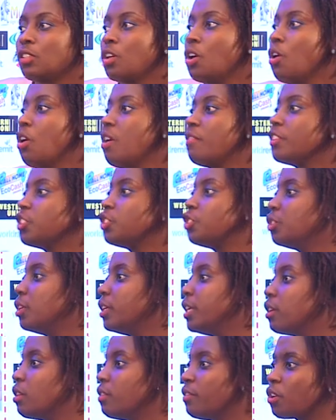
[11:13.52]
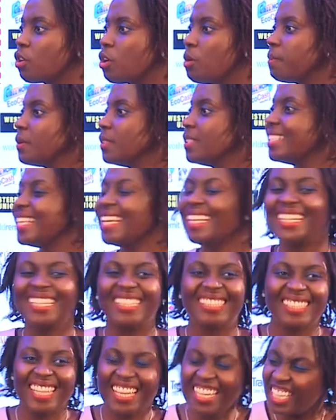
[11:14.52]
So overshooting,
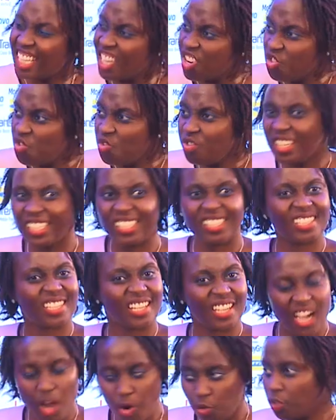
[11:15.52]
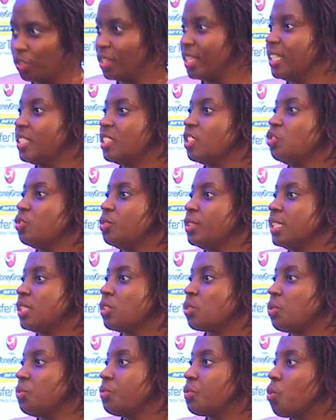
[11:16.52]
overcompensating, taking risk, calculated
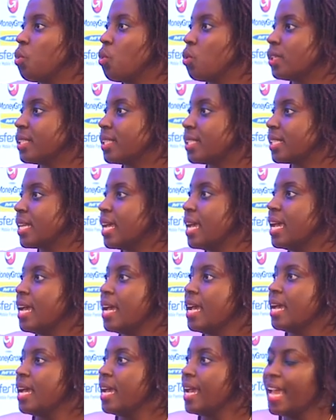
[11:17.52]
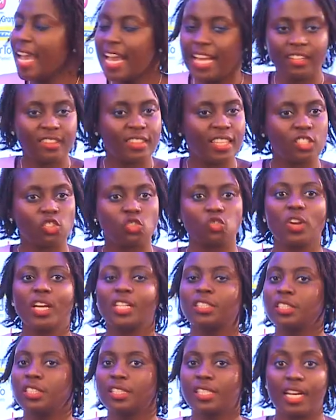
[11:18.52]
risk, of course. And the
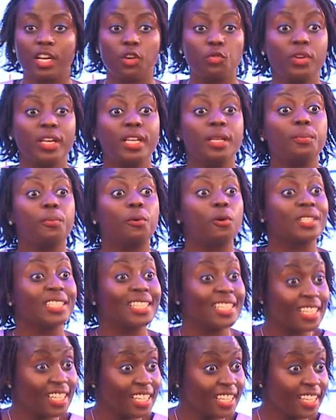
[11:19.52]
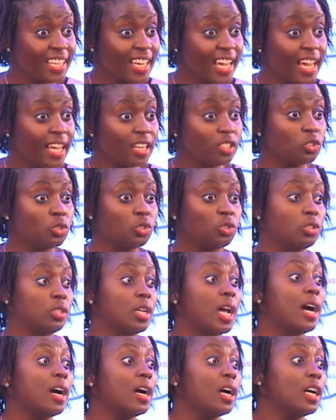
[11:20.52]
structures that are really important, and again,
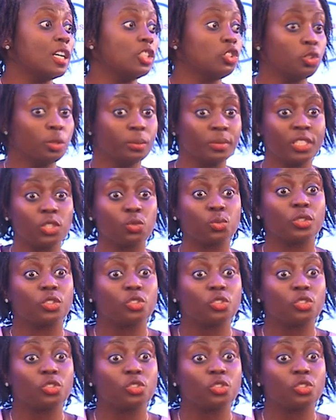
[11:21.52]
Jonathan